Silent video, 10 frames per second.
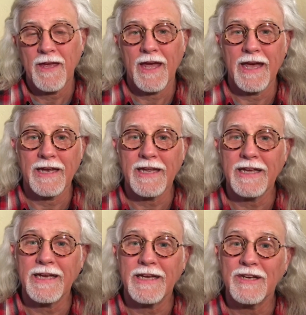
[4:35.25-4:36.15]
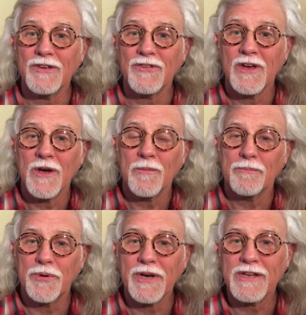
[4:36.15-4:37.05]
And he is
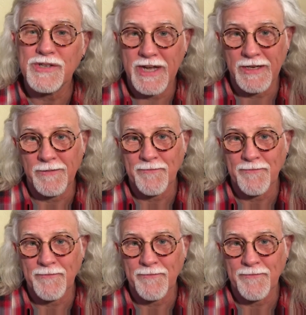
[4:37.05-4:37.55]
put in jail.